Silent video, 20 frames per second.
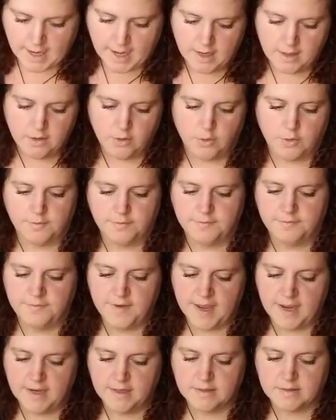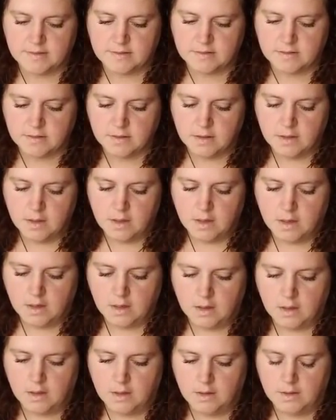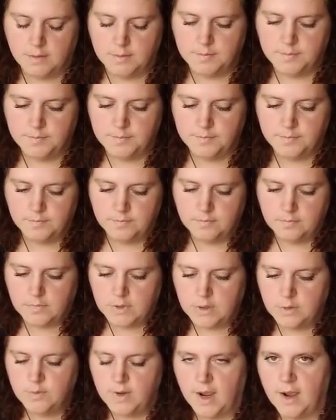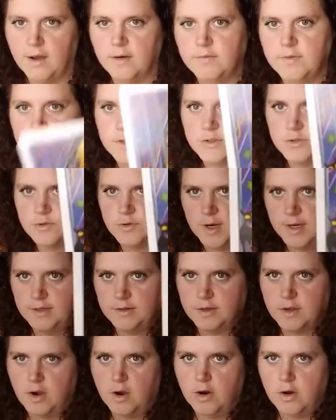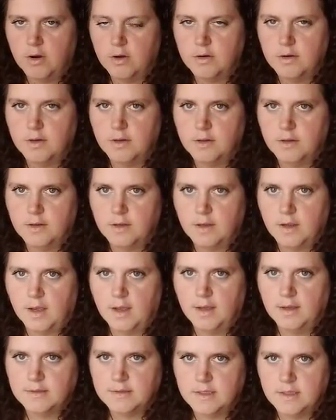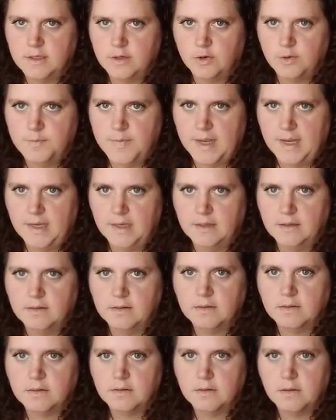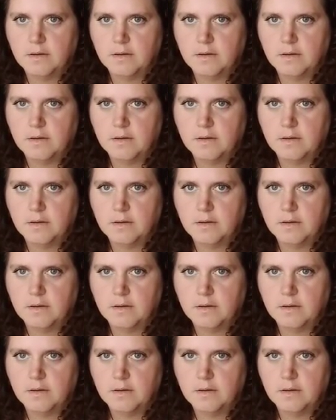at or face. You have the Strength card as in your main